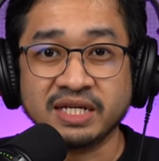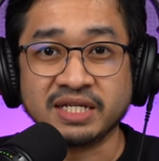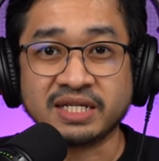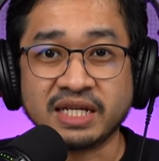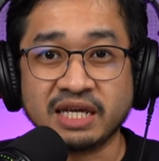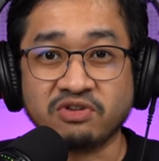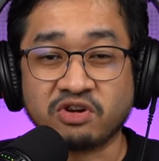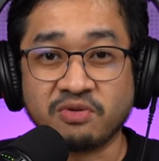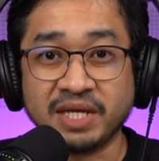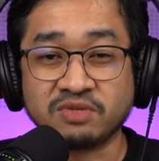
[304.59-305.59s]
It said that it
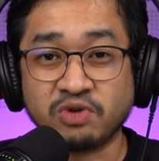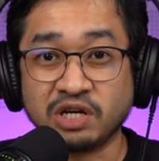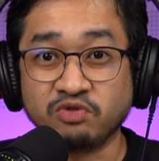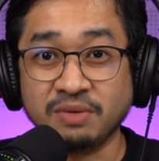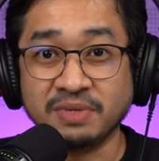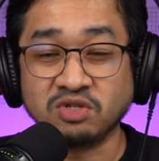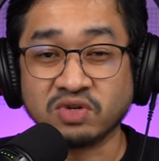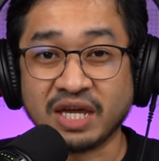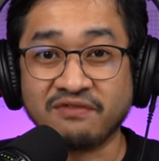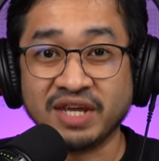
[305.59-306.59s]
recommends pregnant women
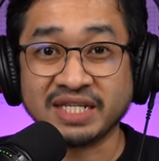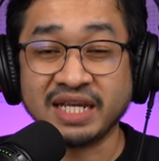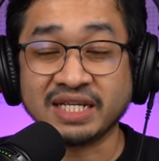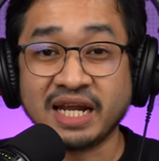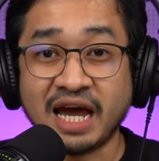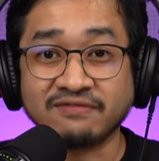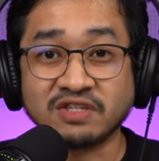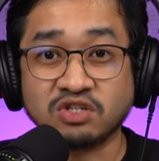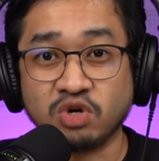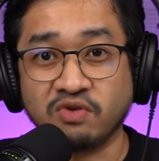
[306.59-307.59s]
to get vaccinated
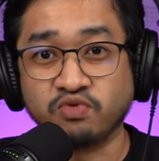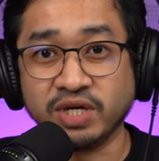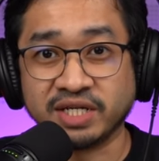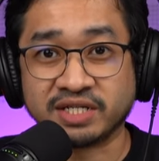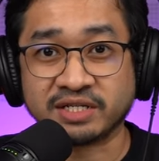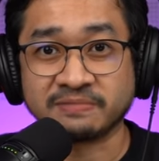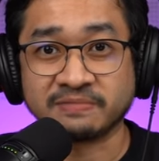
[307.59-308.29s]
after 12 weeks.